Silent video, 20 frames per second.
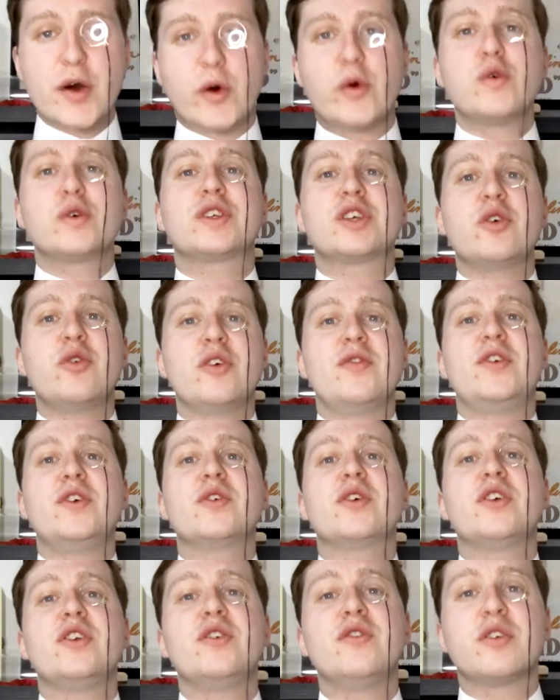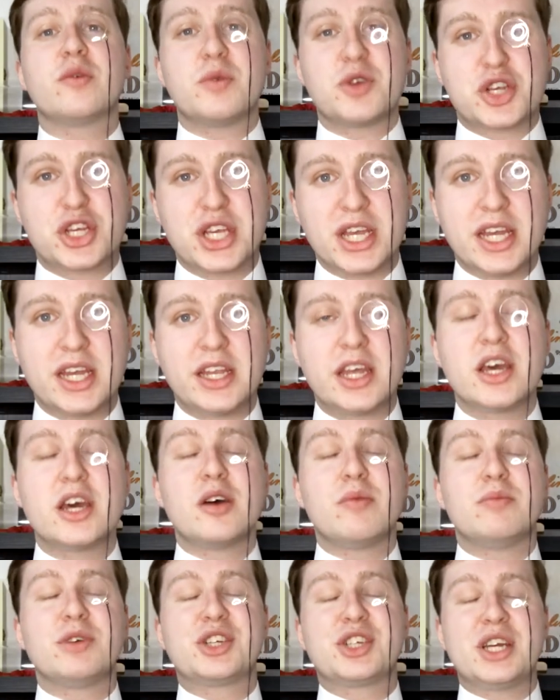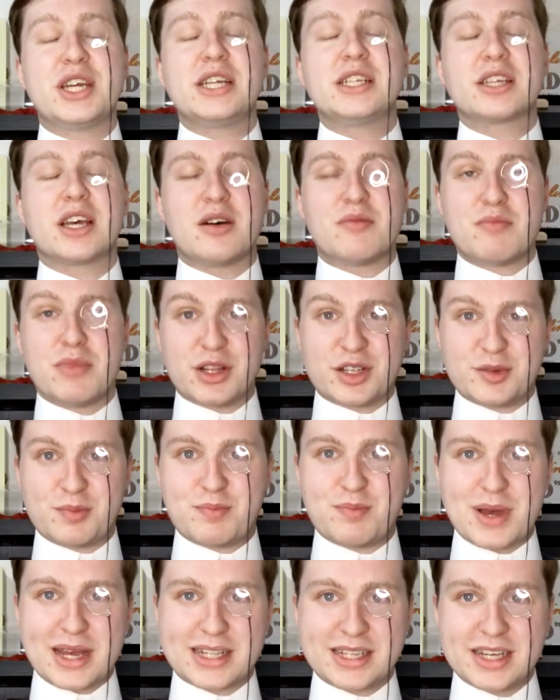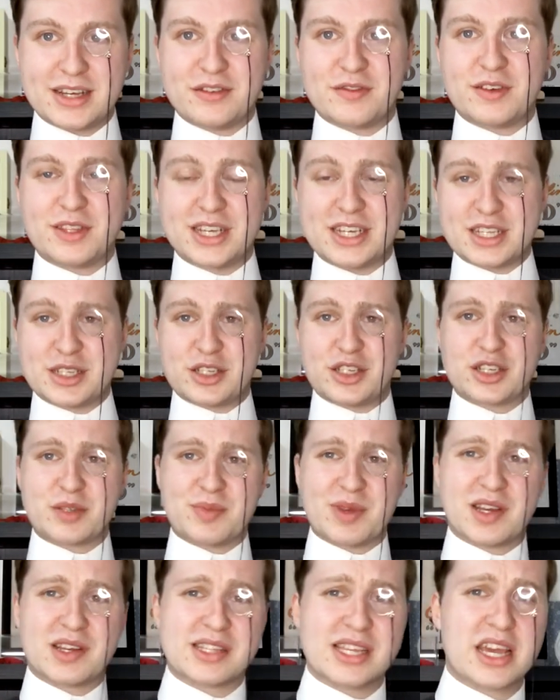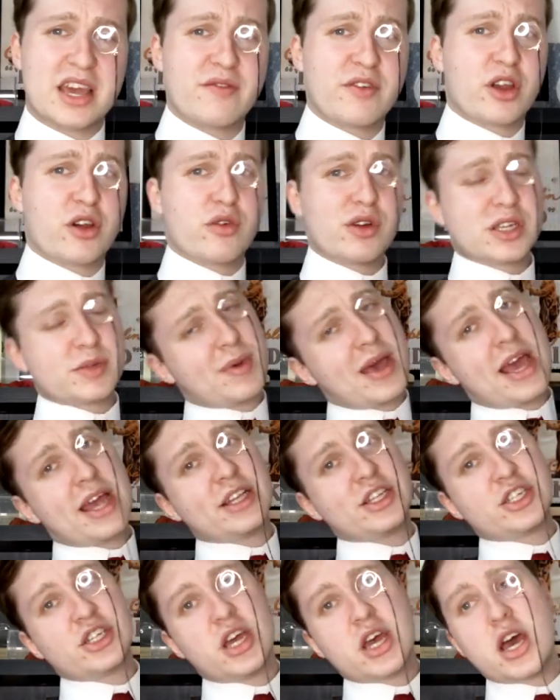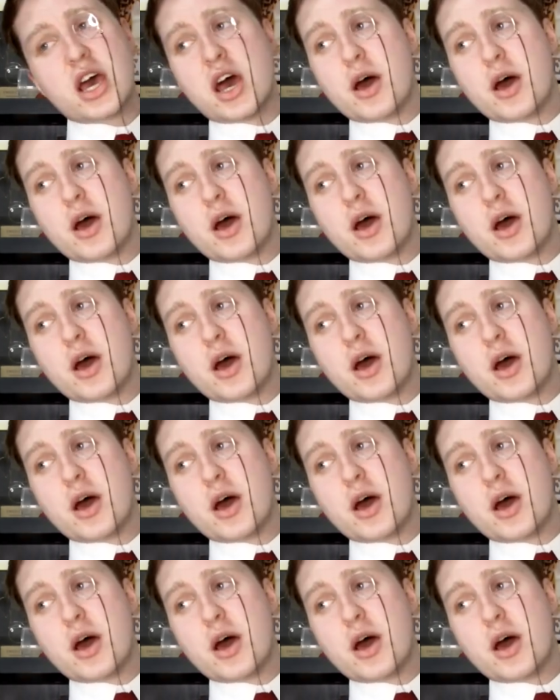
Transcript: Also, if you can use a machine, machines are much better for this just because they give a crisp edge.